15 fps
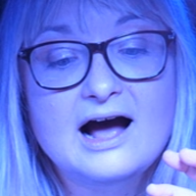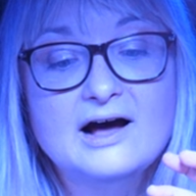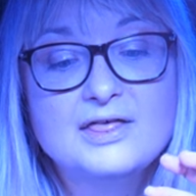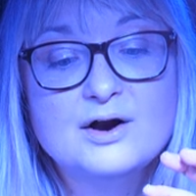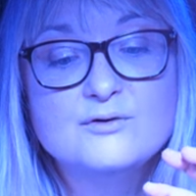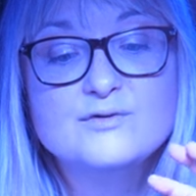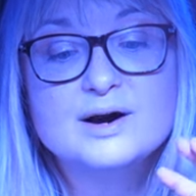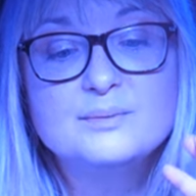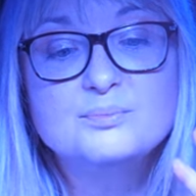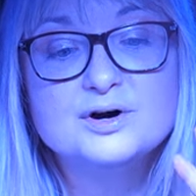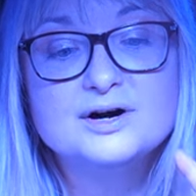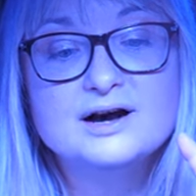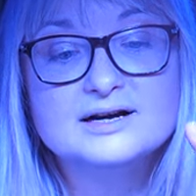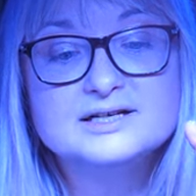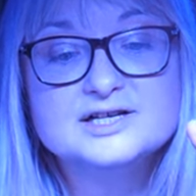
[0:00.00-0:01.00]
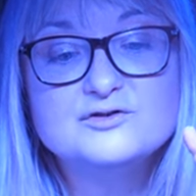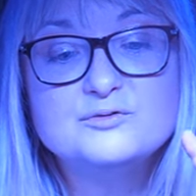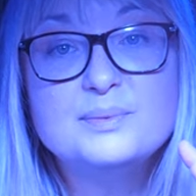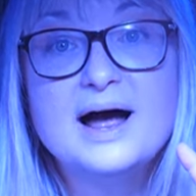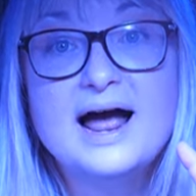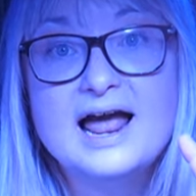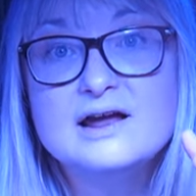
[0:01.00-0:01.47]
their reproductive
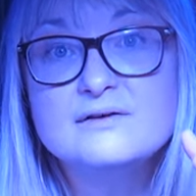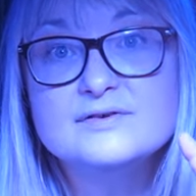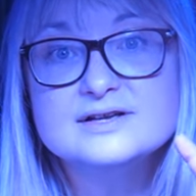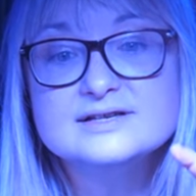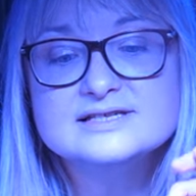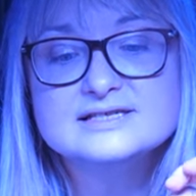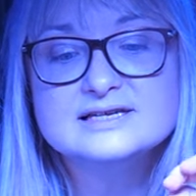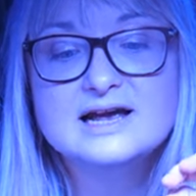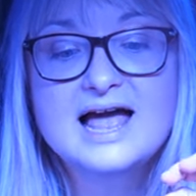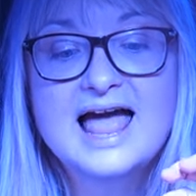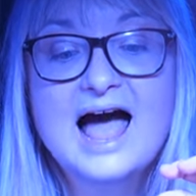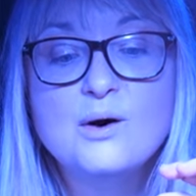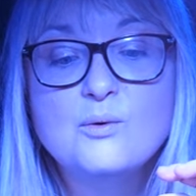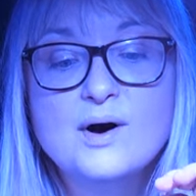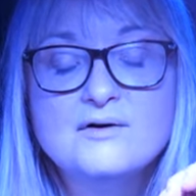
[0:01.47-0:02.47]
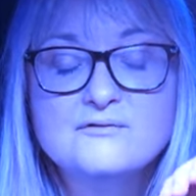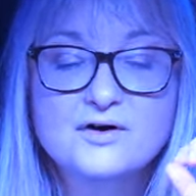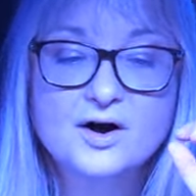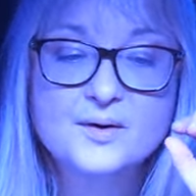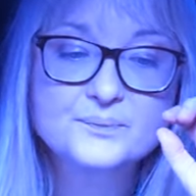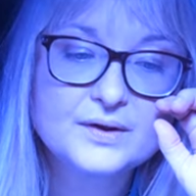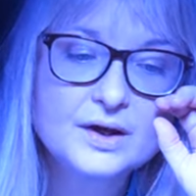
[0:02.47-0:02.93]
behaviors.
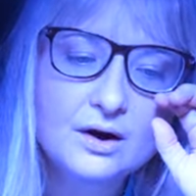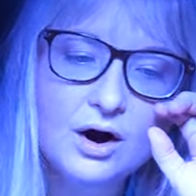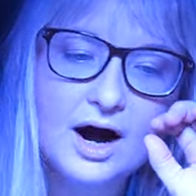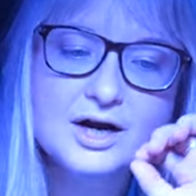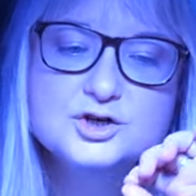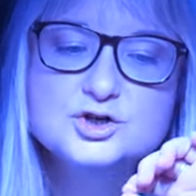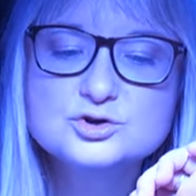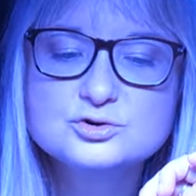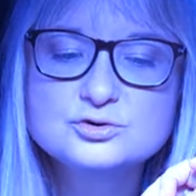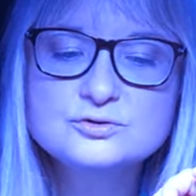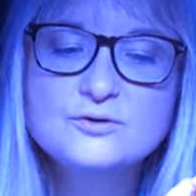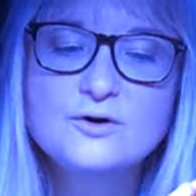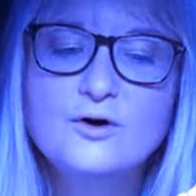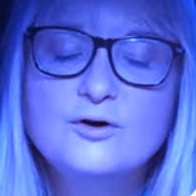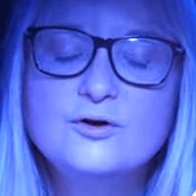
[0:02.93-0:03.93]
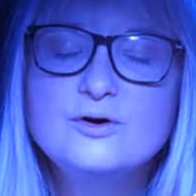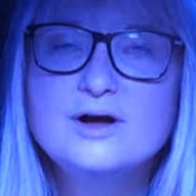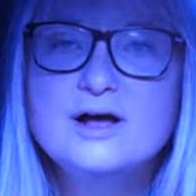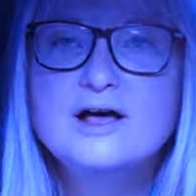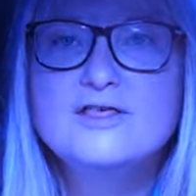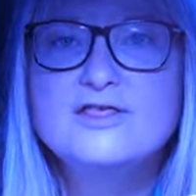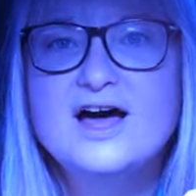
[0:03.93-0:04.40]
However, I do know
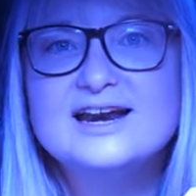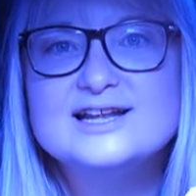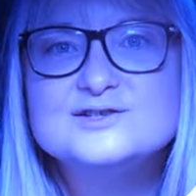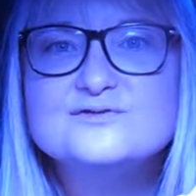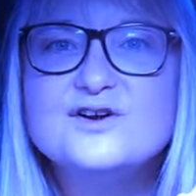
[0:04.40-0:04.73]
that it's